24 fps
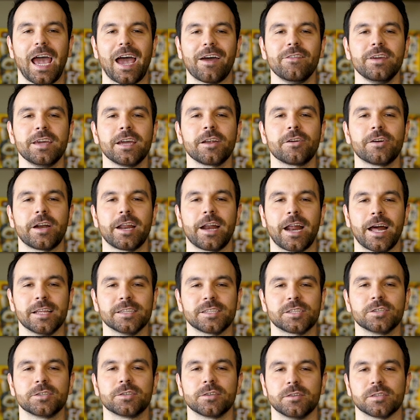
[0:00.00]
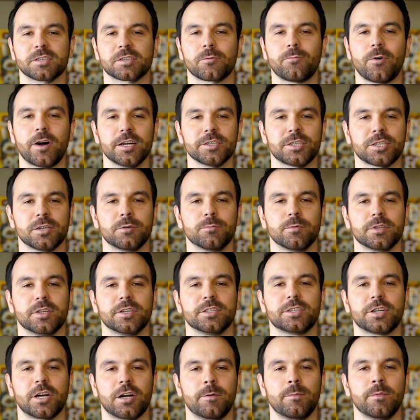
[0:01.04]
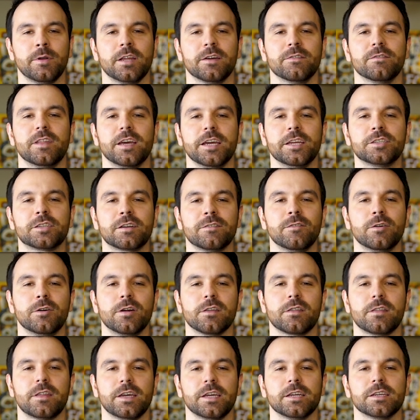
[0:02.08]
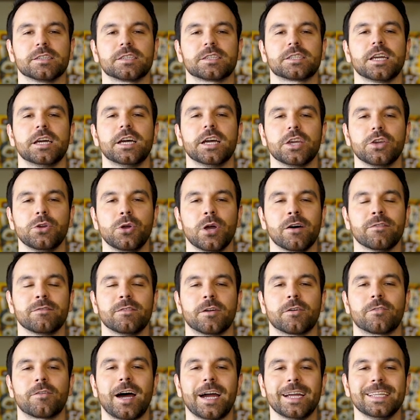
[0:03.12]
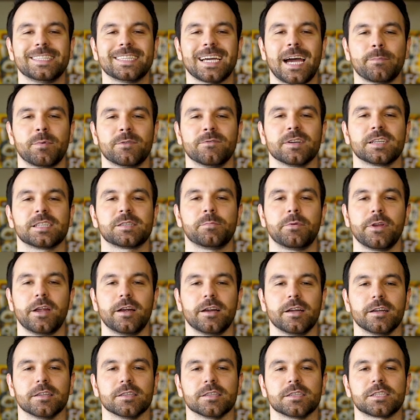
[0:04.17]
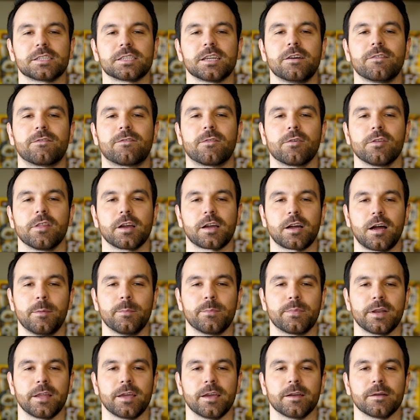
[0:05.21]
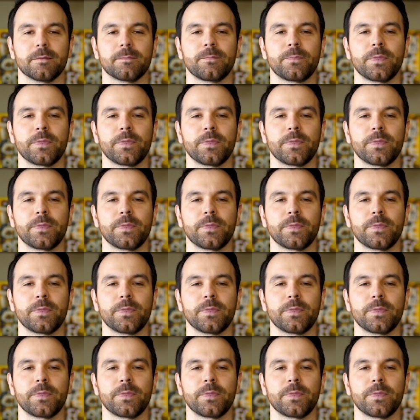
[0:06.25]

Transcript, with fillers: Having a great answer to this question will determine if the interviewer thinks you have the right type of experience for the company.